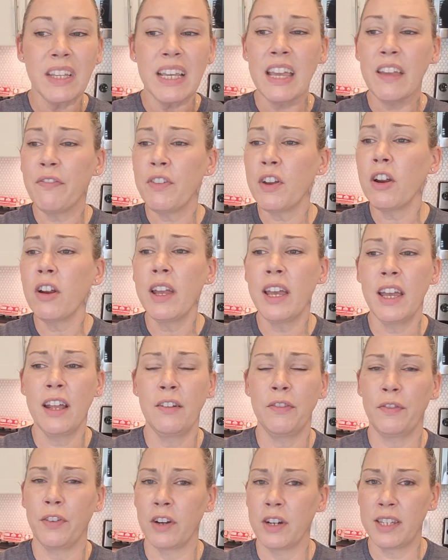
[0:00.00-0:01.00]
If you're
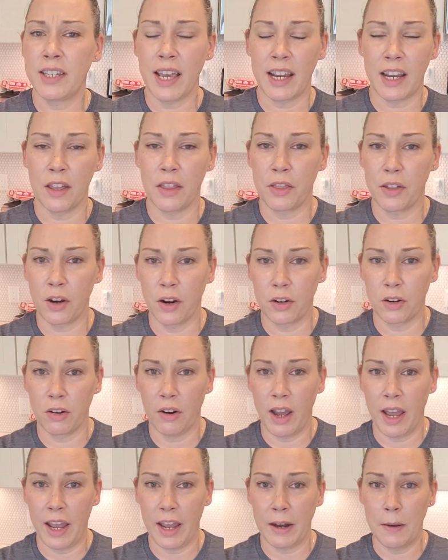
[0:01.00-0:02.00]
in first, second, third
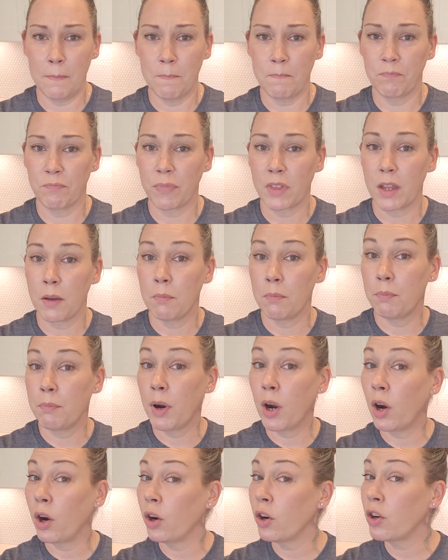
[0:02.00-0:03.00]
grade,
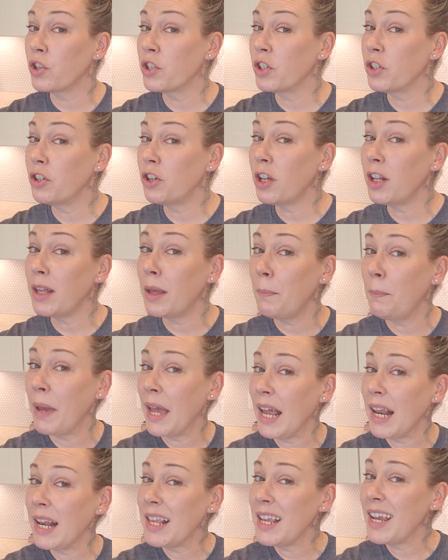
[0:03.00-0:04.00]
personal
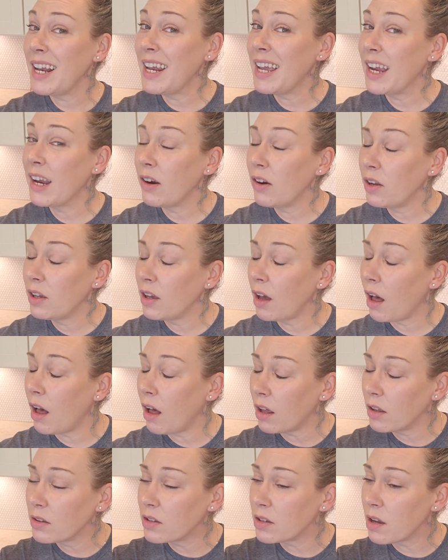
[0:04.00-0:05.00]
opinion here,
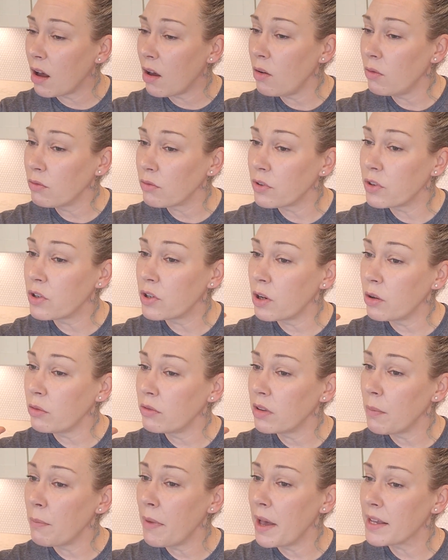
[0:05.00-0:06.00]
y'all, don't
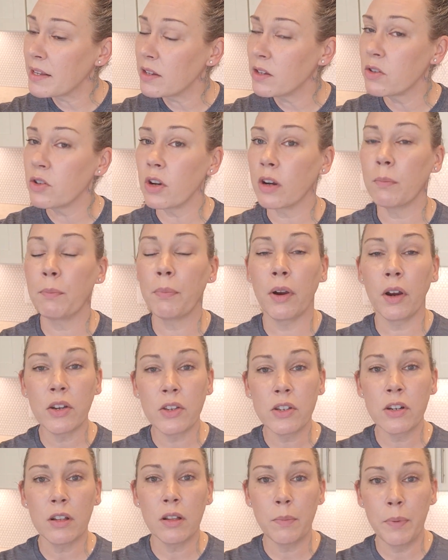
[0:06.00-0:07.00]
shoot the messenger.
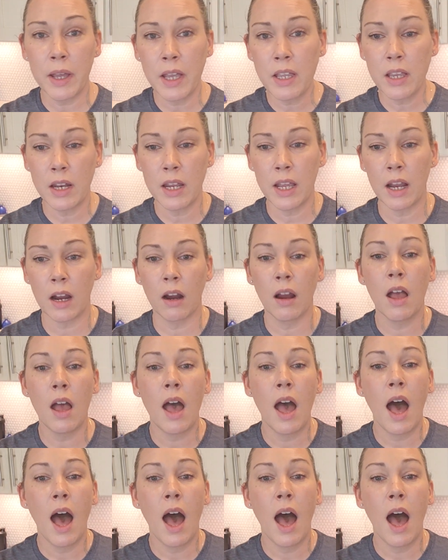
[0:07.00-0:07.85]
Personal opinion here.